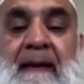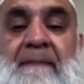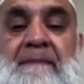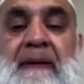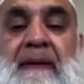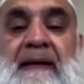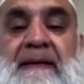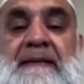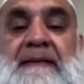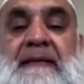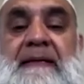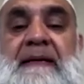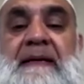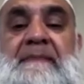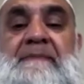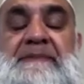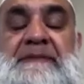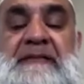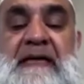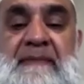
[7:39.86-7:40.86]
But
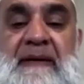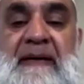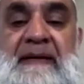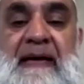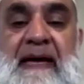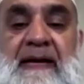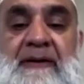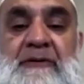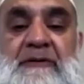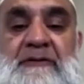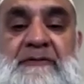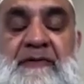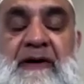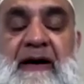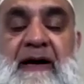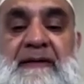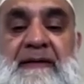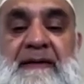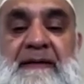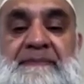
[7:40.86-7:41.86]
uh, Prema Naidoo's
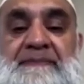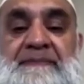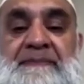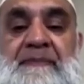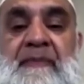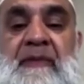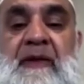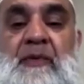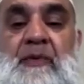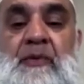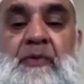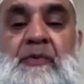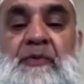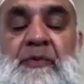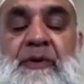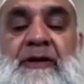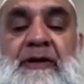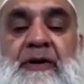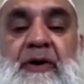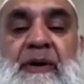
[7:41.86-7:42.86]
father,
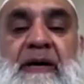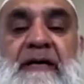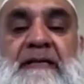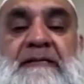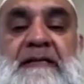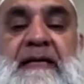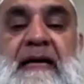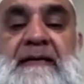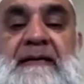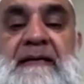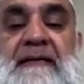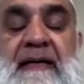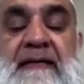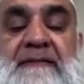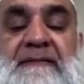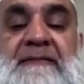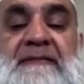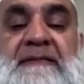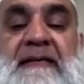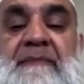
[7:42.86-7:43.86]
who we know as Na-
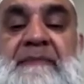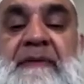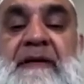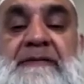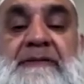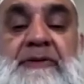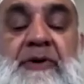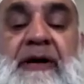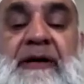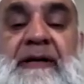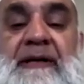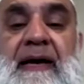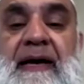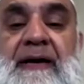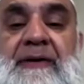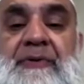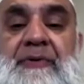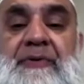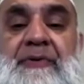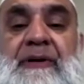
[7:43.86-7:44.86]
Navansami Roy
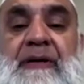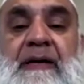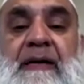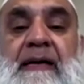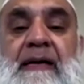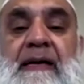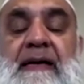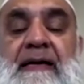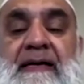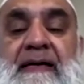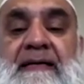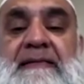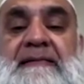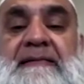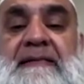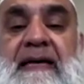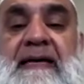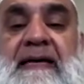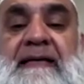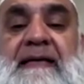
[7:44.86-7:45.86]
Naidoo, he
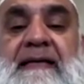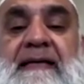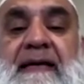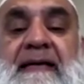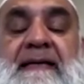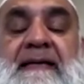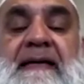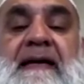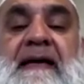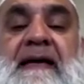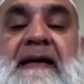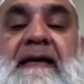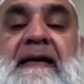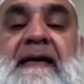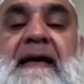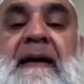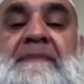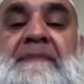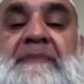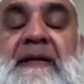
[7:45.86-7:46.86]
stayed in India
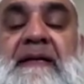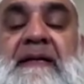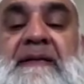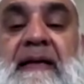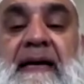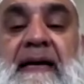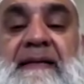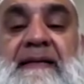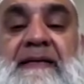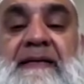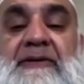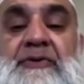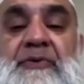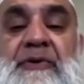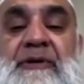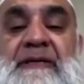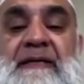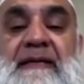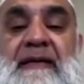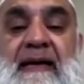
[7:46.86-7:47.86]
up till
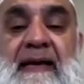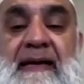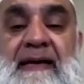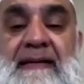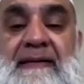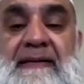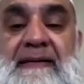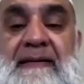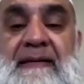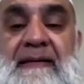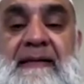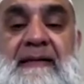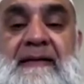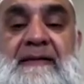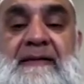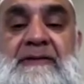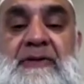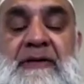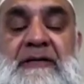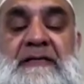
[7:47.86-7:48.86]
1928.
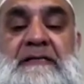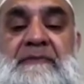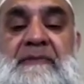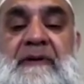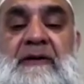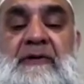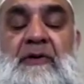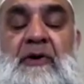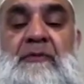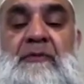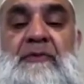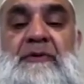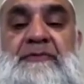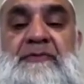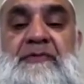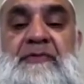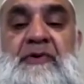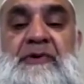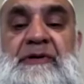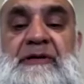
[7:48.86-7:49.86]
So he spent
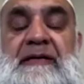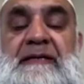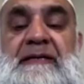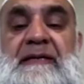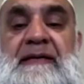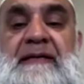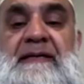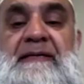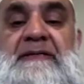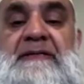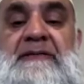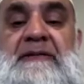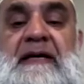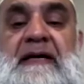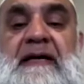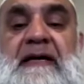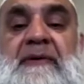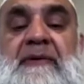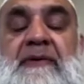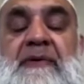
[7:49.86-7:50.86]
almost 14 years
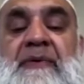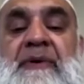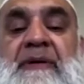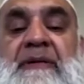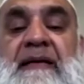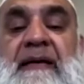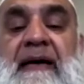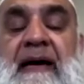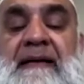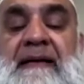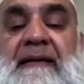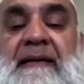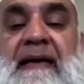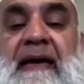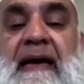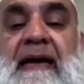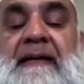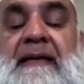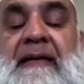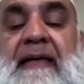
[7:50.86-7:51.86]
uh, with
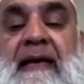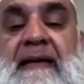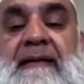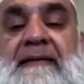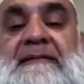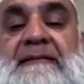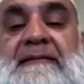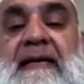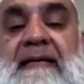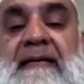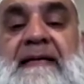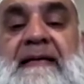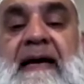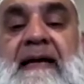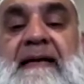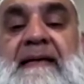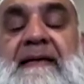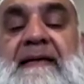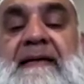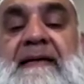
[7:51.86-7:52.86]
Gandhi and then studied
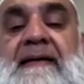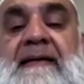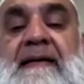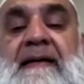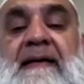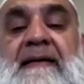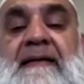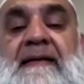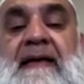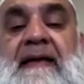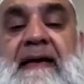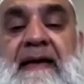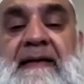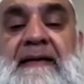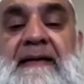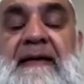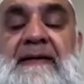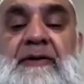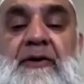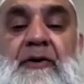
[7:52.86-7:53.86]
under the
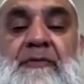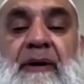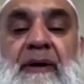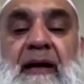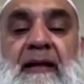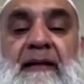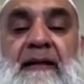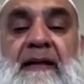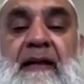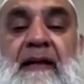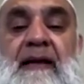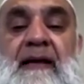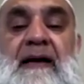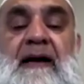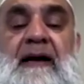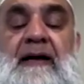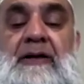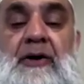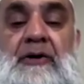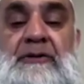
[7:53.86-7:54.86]
Indian Nobel
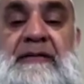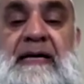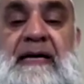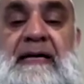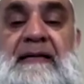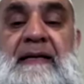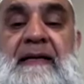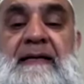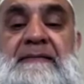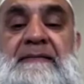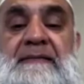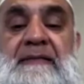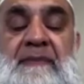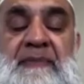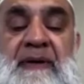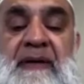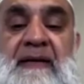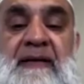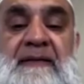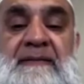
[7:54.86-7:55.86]
a laureate,
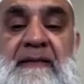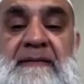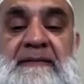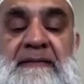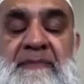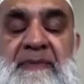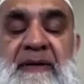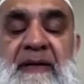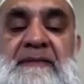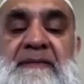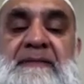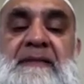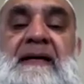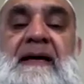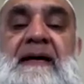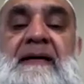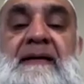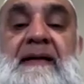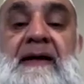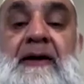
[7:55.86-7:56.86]

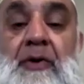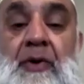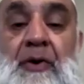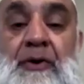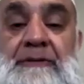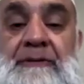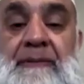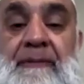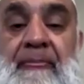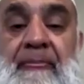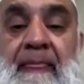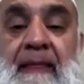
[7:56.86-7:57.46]
Rabindranath Tagore.